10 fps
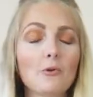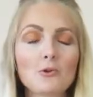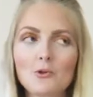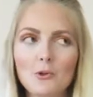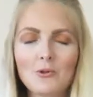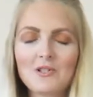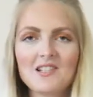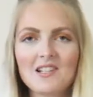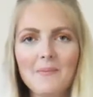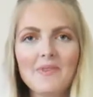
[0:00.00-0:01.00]
I also use
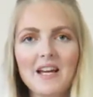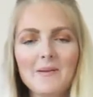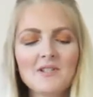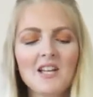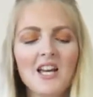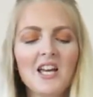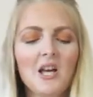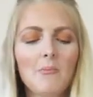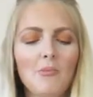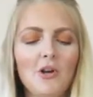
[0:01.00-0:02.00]
it sometimes.
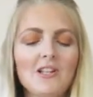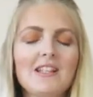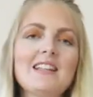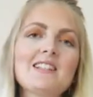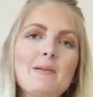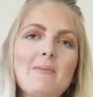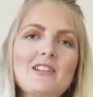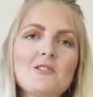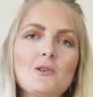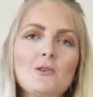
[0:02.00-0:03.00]
But it's the
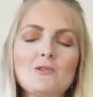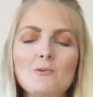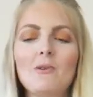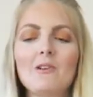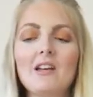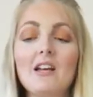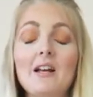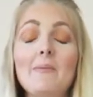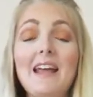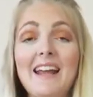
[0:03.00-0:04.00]
best to use
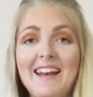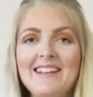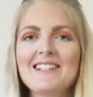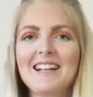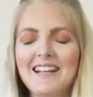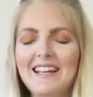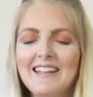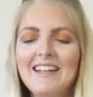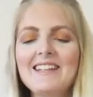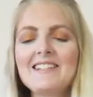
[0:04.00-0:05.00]
an elastic
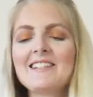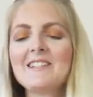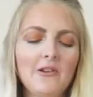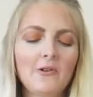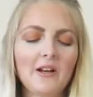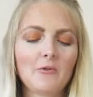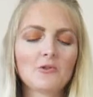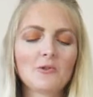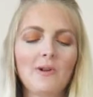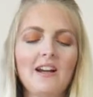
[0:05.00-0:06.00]
like this. And you can
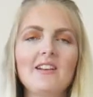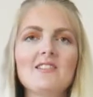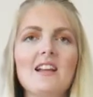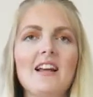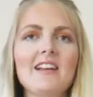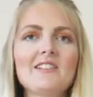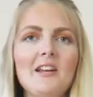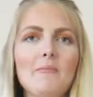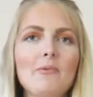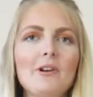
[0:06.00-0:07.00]
also wear this like as
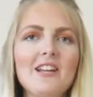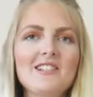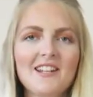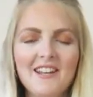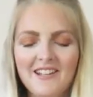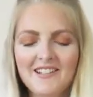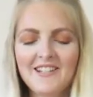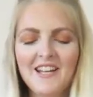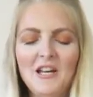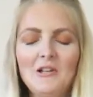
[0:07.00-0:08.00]
a bracelet,
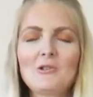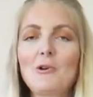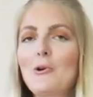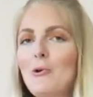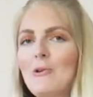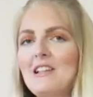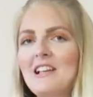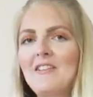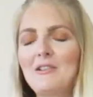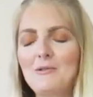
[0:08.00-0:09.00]
so you always
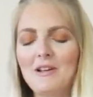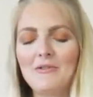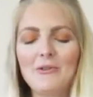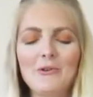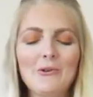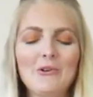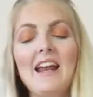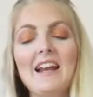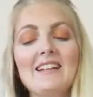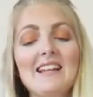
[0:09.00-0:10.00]
have it with you.
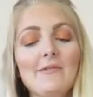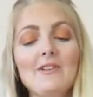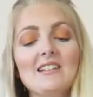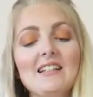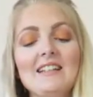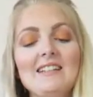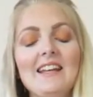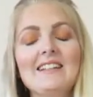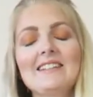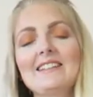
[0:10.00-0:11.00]
And I definitely
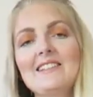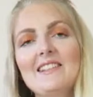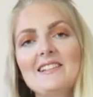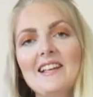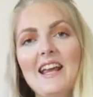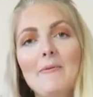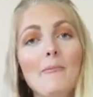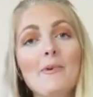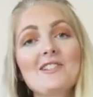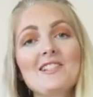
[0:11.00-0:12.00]
think that this is a
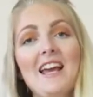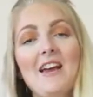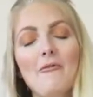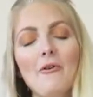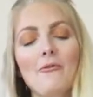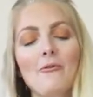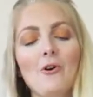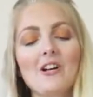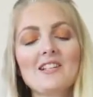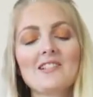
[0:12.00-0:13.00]
must-have
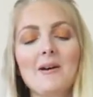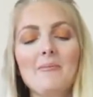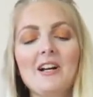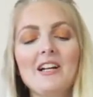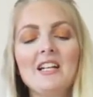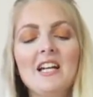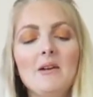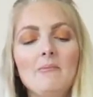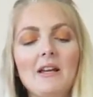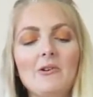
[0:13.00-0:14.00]
for the summer,
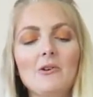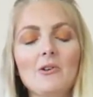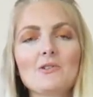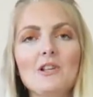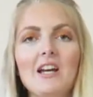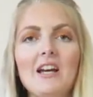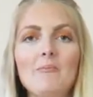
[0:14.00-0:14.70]
because